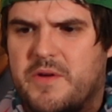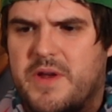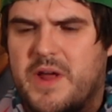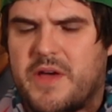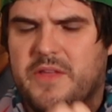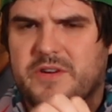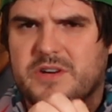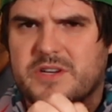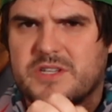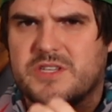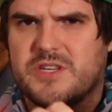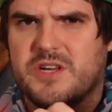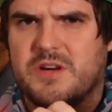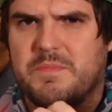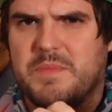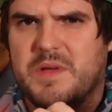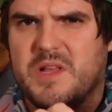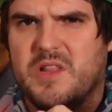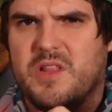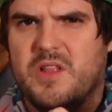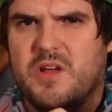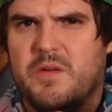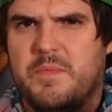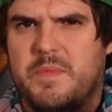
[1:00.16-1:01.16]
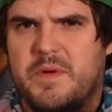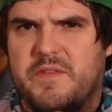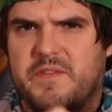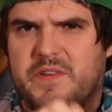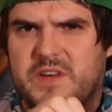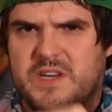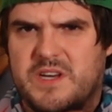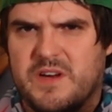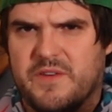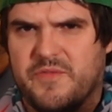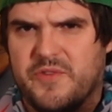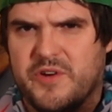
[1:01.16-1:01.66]
Now, there is going to be a little bit of a
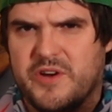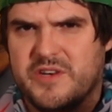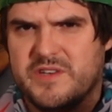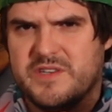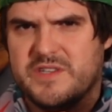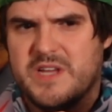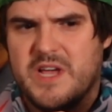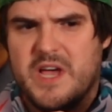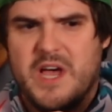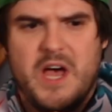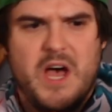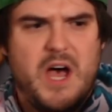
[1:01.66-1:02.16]
difference.